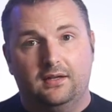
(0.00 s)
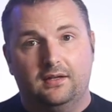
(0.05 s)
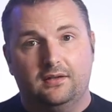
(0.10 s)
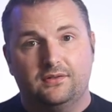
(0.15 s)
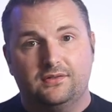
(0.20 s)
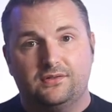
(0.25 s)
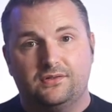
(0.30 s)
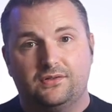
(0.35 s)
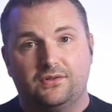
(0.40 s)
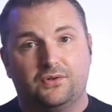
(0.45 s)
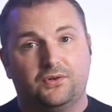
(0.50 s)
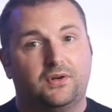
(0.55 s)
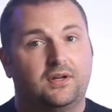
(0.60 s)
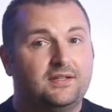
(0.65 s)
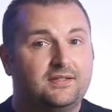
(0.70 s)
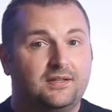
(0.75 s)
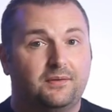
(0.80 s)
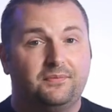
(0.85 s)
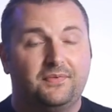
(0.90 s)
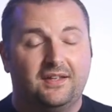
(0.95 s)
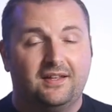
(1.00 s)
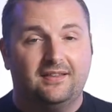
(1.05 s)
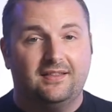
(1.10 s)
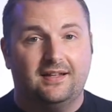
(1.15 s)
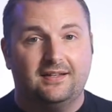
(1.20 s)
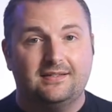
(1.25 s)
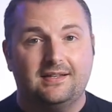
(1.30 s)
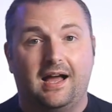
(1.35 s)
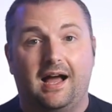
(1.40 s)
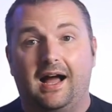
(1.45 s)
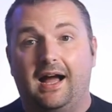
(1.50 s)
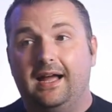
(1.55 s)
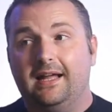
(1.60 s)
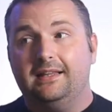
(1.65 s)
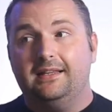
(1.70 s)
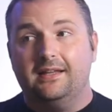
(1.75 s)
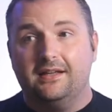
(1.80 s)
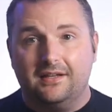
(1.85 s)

is to create something that's highly